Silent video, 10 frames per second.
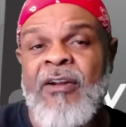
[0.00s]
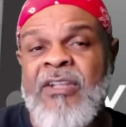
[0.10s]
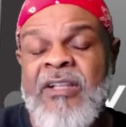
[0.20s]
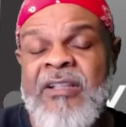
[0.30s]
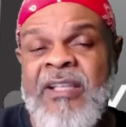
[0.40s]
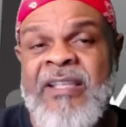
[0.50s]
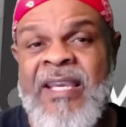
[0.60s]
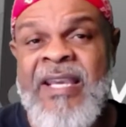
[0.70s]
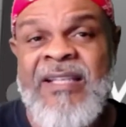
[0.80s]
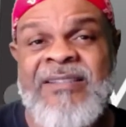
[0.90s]
the
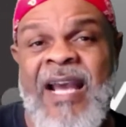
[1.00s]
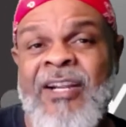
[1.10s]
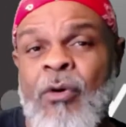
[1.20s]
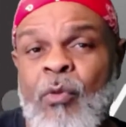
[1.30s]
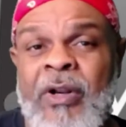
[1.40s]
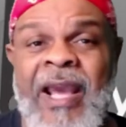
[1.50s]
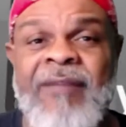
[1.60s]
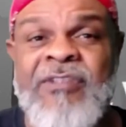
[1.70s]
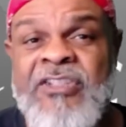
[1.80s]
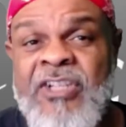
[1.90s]
key is I don't want to have
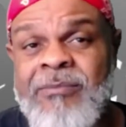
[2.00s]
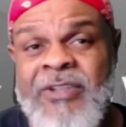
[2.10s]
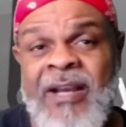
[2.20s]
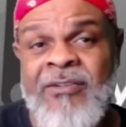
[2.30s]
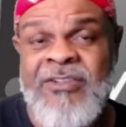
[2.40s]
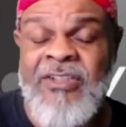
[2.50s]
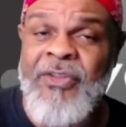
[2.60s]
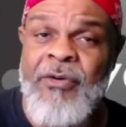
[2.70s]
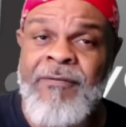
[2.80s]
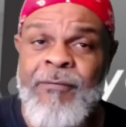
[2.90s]
to jump down to the
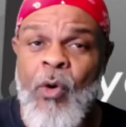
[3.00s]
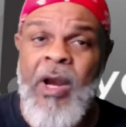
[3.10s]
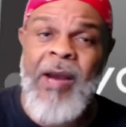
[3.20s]
34.